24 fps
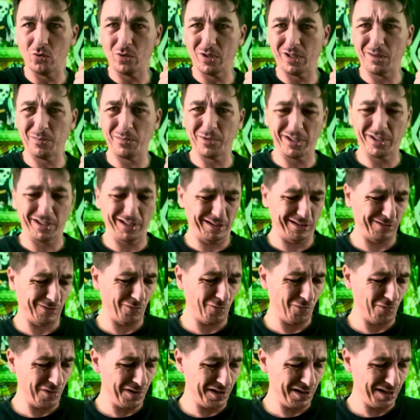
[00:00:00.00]
And I'm like,
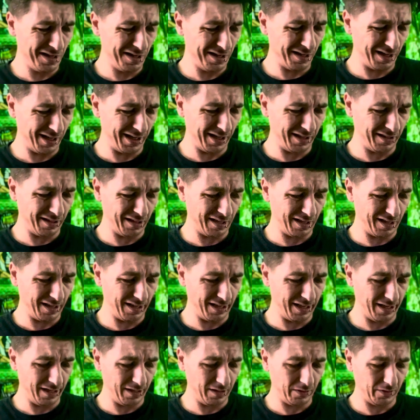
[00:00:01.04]
what in the
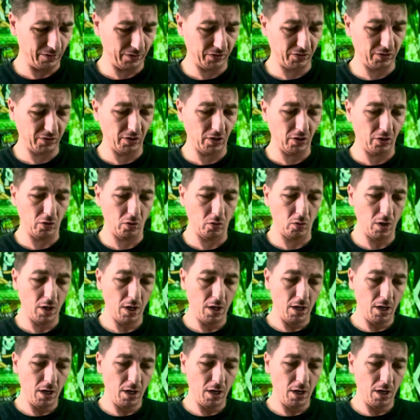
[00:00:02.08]
hell? So,